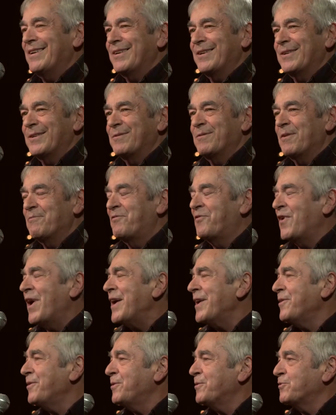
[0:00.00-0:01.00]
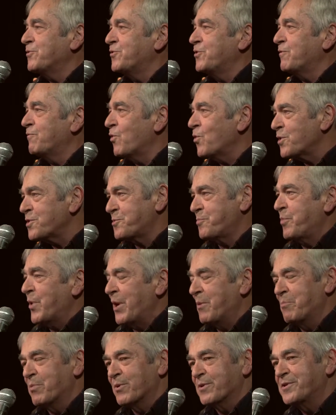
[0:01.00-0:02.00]
uh, final divorce
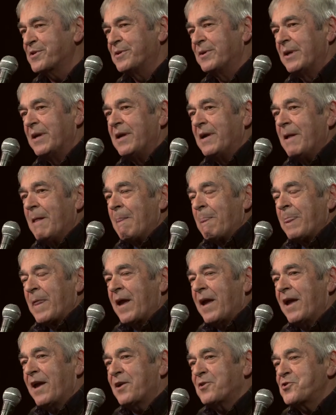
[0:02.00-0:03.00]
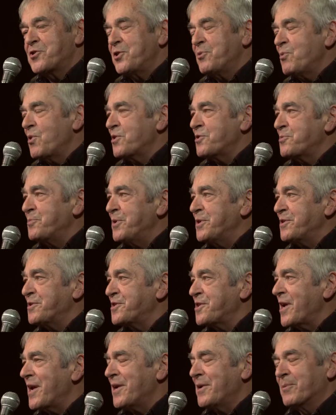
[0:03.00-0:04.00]
papers, and she wants me to
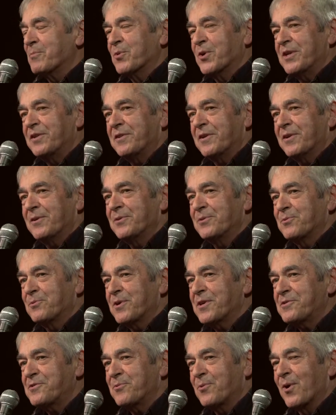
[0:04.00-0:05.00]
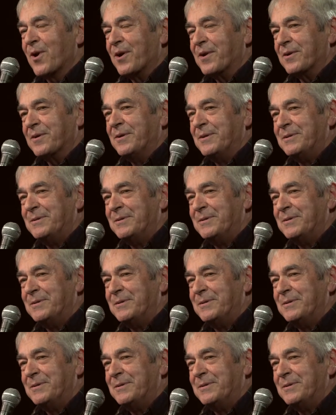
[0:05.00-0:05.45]
sign them right there in the restaurant.